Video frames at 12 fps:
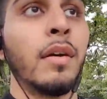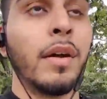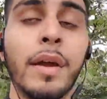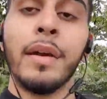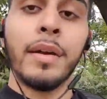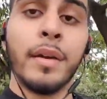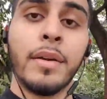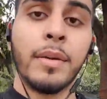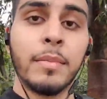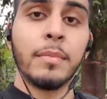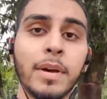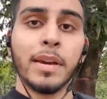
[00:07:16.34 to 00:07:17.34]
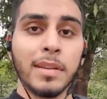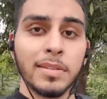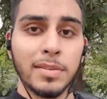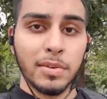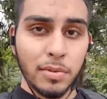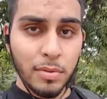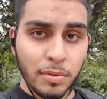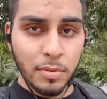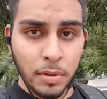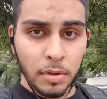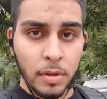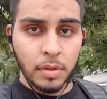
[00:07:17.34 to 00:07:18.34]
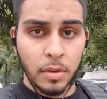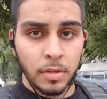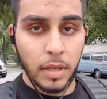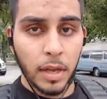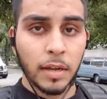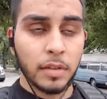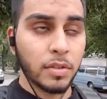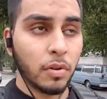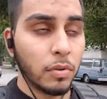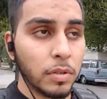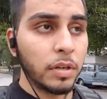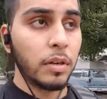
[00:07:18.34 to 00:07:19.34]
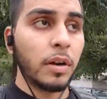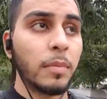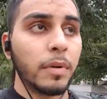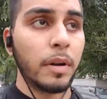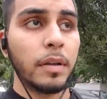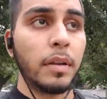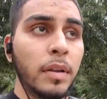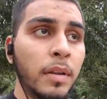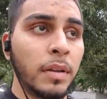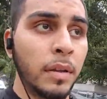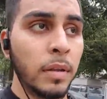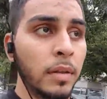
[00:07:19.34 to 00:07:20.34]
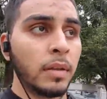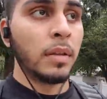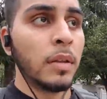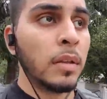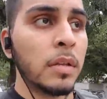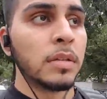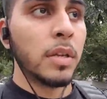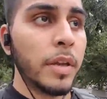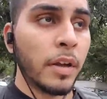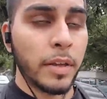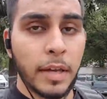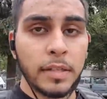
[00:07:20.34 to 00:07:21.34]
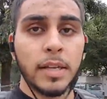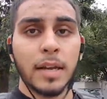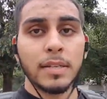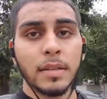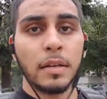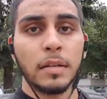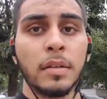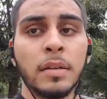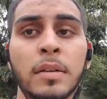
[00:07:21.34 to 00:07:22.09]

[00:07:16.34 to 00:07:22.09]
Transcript: yeah, about to get to school. Yeah, I gotta start holding it up right. So yeah, I'll catch you guys later.